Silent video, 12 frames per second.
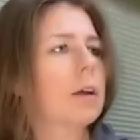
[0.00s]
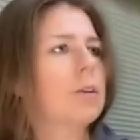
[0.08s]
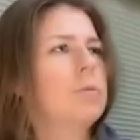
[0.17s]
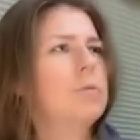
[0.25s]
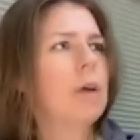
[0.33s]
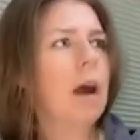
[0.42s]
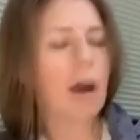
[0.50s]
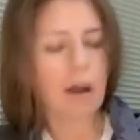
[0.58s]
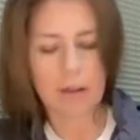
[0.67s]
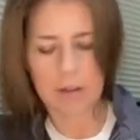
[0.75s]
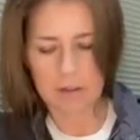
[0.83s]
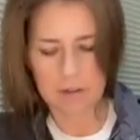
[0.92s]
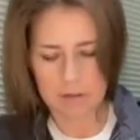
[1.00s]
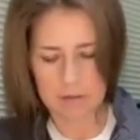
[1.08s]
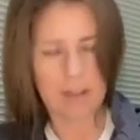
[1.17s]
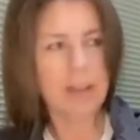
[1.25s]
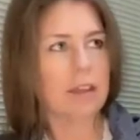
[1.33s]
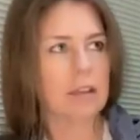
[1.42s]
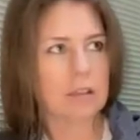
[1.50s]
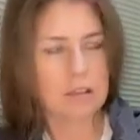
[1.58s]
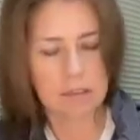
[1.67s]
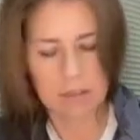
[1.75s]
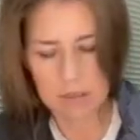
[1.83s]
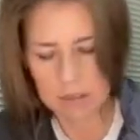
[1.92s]
Oh, you rock.
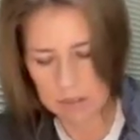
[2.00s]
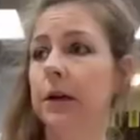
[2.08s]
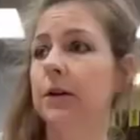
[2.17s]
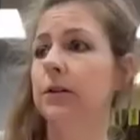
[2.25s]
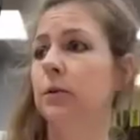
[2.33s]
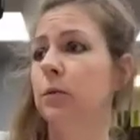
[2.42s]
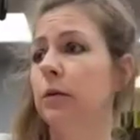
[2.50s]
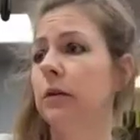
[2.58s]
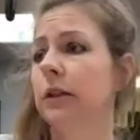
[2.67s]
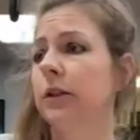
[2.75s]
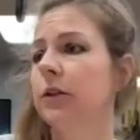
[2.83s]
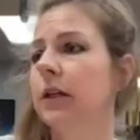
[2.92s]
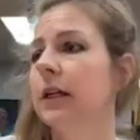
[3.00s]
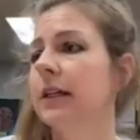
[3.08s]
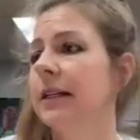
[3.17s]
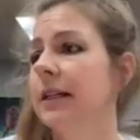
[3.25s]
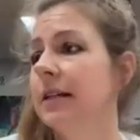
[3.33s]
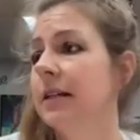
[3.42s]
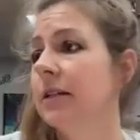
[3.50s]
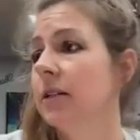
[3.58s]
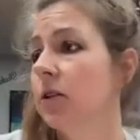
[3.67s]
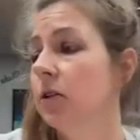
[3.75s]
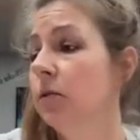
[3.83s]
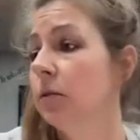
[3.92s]
Thanks. Here's a ruler. You're going to need this
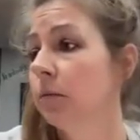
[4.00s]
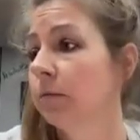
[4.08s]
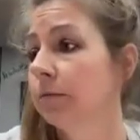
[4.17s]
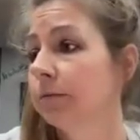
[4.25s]
too.